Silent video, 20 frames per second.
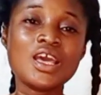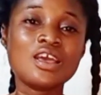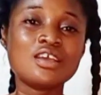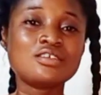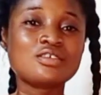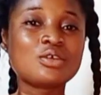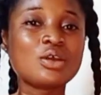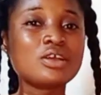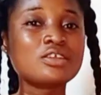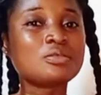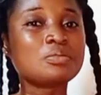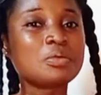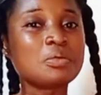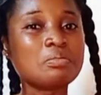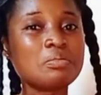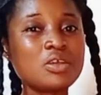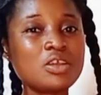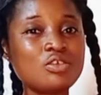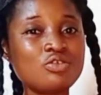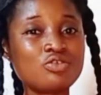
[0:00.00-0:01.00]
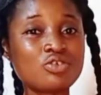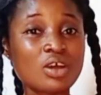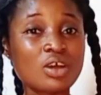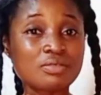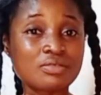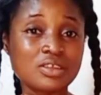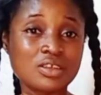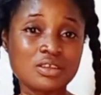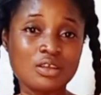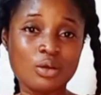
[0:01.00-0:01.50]
is going to be me
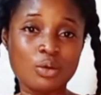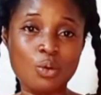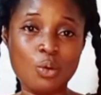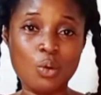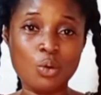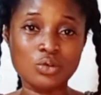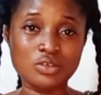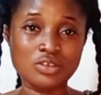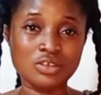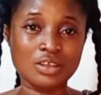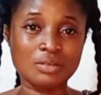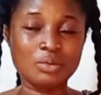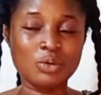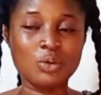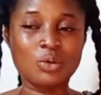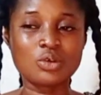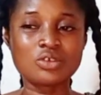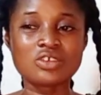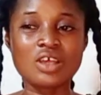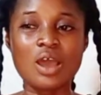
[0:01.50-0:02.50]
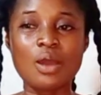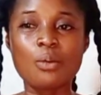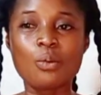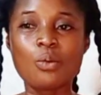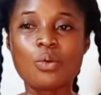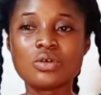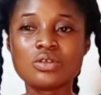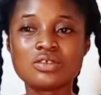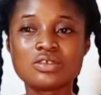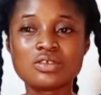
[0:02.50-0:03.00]
drafting a corset because I
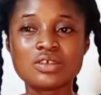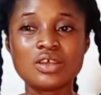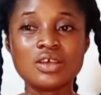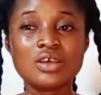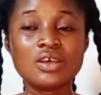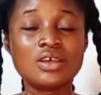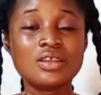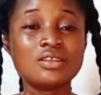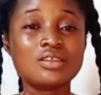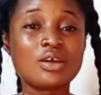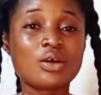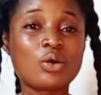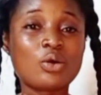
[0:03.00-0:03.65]
want the